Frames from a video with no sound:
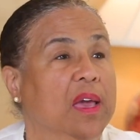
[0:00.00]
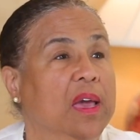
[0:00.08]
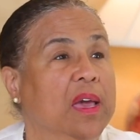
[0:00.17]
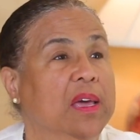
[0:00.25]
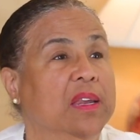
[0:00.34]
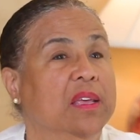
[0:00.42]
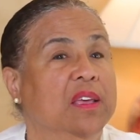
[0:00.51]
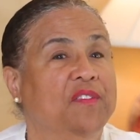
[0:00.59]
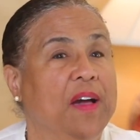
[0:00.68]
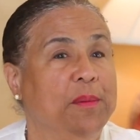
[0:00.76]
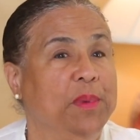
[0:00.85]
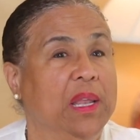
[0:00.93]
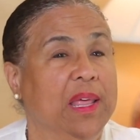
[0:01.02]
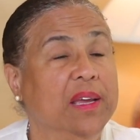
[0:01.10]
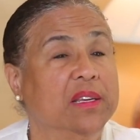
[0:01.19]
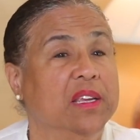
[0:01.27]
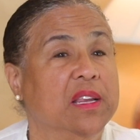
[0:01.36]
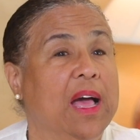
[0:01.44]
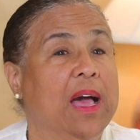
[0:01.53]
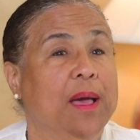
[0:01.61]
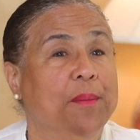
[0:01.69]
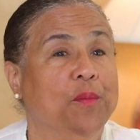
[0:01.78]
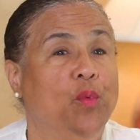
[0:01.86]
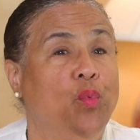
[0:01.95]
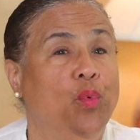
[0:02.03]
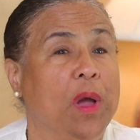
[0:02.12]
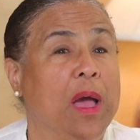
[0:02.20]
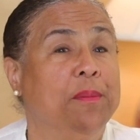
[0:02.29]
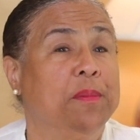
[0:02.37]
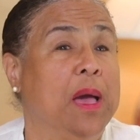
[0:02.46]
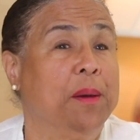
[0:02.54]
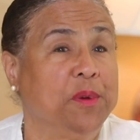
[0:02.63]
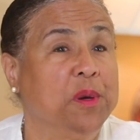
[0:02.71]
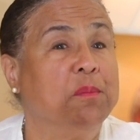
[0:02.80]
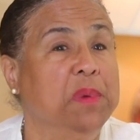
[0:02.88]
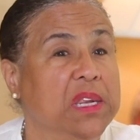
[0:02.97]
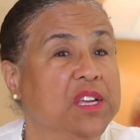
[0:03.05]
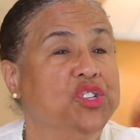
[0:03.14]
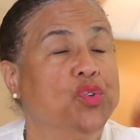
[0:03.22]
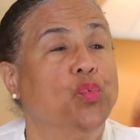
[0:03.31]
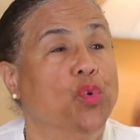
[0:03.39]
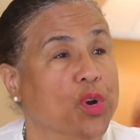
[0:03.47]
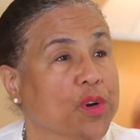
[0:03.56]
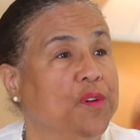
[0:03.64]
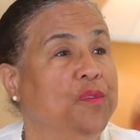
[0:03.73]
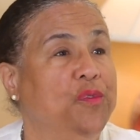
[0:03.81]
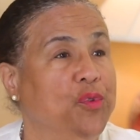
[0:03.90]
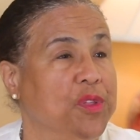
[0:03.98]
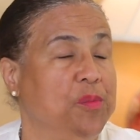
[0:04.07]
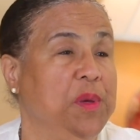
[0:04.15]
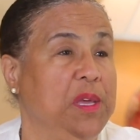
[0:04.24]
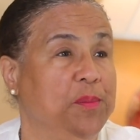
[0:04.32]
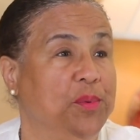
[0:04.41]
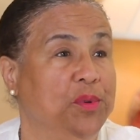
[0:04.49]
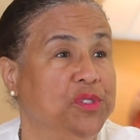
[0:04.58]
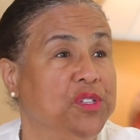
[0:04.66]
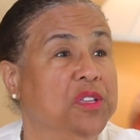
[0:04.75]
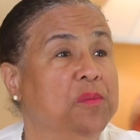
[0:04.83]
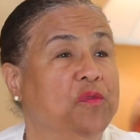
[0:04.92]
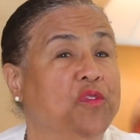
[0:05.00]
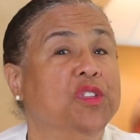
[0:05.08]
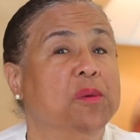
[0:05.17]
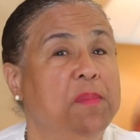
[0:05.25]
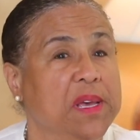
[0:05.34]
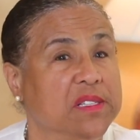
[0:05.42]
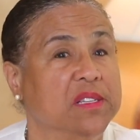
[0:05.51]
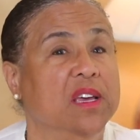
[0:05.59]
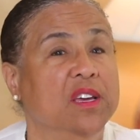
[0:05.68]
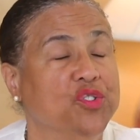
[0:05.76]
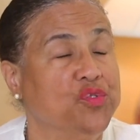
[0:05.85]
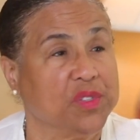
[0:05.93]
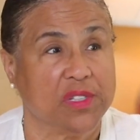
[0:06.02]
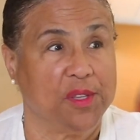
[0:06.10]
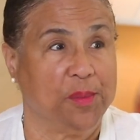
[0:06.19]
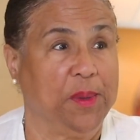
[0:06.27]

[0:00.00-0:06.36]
And if I'm elected, I'm committed to work for the people, for the best interests of the